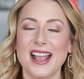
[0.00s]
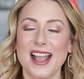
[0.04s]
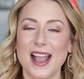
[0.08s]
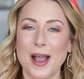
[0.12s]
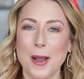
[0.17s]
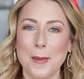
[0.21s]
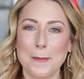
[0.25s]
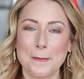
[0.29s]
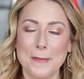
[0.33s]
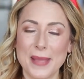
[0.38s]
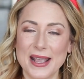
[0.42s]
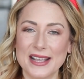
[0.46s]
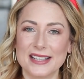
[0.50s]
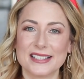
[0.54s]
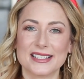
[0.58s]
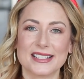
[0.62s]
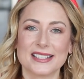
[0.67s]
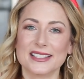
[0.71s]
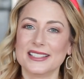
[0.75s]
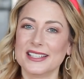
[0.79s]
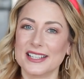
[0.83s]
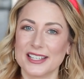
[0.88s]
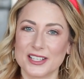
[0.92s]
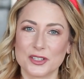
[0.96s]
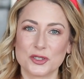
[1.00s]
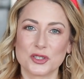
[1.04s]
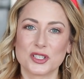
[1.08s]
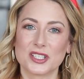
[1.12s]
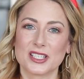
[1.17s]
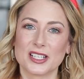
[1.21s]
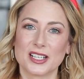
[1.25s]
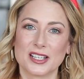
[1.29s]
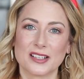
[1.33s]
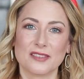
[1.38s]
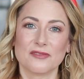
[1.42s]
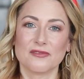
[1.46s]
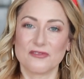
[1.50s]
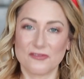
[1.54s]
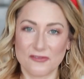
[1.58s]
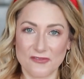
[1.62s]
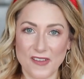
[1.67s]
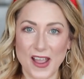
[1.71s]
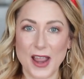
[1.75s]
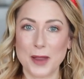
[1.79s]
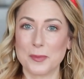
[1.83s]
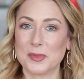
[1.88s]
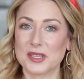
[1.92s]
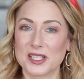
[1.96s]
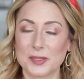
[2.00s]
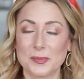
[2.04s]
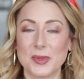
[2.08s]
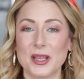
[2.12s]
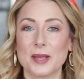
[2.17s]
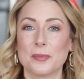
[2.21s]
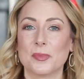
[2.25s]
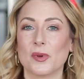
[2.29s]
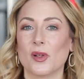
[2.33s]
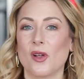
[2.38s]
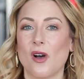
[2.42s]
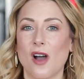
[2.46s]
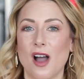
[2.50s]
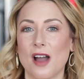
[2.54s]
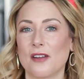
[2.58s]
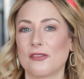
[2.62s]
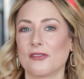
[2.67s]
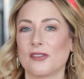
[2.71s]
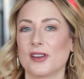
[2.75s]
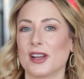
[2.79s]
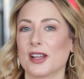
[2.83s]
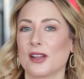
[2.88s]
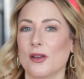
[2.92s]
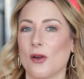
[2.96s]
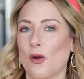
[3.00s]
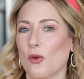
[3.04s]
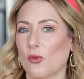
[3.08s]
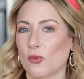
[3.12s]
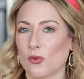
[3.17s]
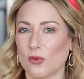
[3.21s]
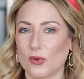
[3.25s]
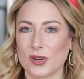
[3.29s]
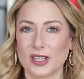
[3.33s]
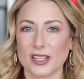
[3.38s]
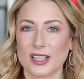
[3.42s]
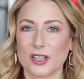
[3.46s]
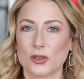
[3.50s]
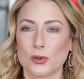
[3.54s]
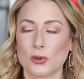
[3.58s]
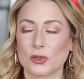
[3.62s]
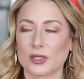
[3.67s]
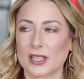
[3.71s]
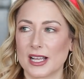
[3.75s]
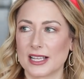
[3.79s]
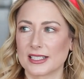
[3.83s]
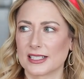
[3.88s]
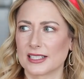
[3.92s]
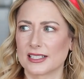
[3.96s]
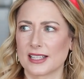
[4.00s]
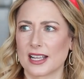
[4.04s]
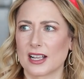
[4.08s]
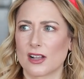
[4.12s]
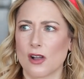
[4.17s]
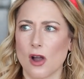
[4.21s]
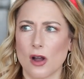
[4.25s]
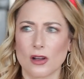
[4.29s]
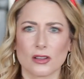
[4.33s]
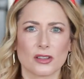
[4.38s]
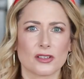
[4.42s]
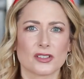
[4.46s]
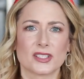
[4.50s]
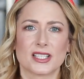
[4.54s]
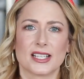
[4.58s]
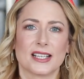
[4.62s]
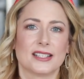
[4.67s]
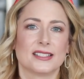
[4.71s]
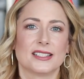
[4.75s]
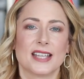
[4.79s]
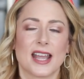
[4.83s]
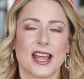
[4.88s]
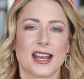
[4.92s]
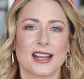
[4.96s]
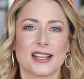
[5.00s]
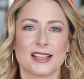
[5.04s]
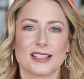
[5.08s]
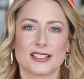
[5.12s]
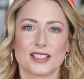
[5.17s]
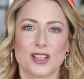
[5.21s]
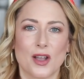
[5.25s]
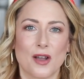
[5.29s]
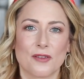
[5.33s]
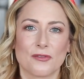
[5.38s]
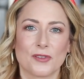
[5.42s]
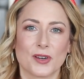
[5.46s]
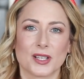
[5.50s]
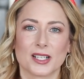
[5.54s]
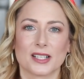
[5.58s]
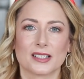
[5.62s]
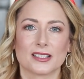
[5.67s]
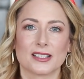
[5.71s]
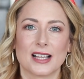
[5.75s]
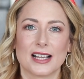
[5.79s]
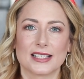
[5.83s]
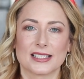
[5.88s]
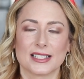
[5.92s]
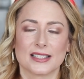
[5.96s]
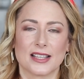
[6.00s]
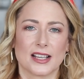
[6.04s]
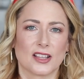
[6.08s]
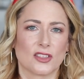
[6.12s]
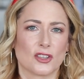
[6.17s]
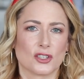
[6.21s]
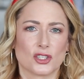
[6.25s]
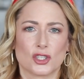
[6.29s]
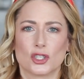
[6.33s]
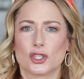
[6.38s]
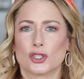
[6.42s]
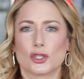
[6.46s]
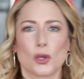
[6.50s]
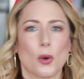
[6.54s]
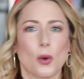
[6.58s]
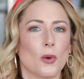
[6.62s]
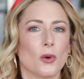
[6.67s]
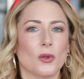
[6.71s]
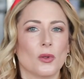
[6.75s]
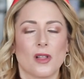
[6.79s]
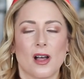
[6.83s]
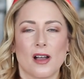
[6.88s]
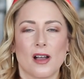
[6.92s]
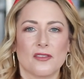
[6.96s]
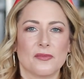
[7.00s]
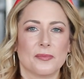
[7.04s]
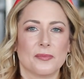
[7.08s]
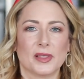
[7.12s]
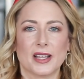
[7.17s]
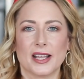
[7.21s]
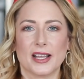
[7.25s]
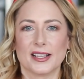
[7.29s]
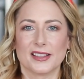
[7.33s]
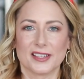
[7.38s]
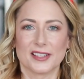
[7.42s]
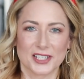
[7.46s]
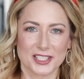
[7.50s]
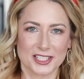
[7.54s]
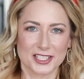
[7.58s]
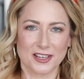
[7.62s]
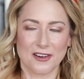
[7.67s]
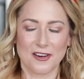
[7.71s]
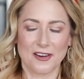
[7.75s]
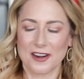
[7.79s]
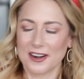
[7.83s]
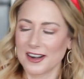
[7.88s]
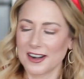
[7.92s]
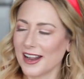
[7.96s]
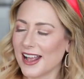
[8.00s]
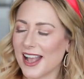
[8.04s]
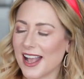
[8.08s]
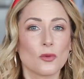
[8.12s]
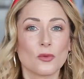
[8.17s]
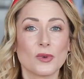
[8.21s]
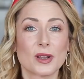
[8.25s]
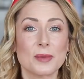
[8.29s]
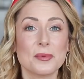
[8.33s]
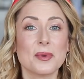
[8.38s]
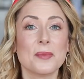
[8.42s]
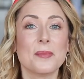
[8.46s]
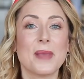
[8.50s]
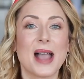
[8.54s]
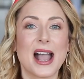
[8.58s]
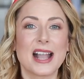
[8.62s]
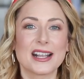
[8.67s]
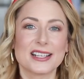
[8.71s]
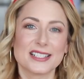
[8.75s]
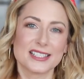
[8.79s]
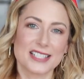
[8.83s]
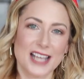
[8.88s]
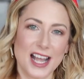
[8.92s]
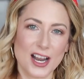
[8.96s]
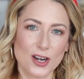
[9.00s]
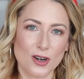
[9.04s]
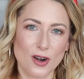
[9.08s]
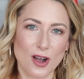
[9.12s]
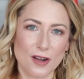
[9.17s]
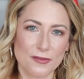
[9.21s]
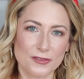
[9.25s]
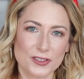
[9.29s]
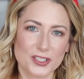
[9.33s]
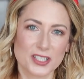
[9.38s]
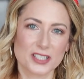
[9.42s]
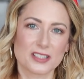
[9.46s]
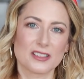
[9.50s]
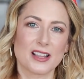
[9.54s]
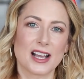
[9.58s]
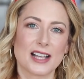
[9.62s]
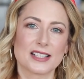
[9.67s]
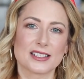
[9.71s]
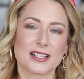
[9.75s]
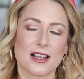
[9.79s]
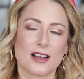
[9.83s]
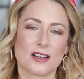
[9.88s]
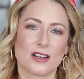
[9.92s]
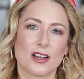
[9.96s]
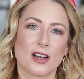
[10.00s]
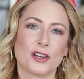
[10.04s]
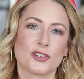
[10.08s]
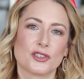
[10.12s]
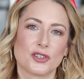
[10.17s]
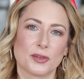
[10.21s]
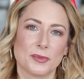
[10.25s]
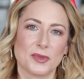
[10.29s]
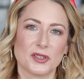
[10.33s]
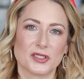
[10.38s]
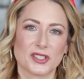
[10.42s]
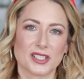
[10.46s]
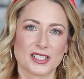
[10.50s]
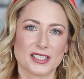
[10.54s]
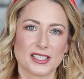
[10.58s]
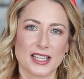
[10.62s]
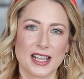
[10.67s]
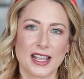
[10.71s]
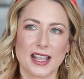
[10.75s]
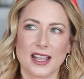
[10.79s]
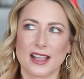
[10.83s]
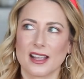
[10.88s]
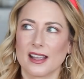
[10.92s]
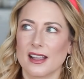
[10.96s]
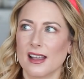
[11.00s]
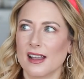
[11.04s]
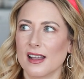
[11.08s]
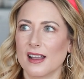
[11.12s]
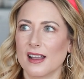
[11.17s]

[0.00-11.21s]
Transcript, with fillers: amazingly interesting, famous people offering really cool classes. Like Carlos Santana is offering a class on like the soul of playing the guitar. Reba McEntire offers a class on country music singing.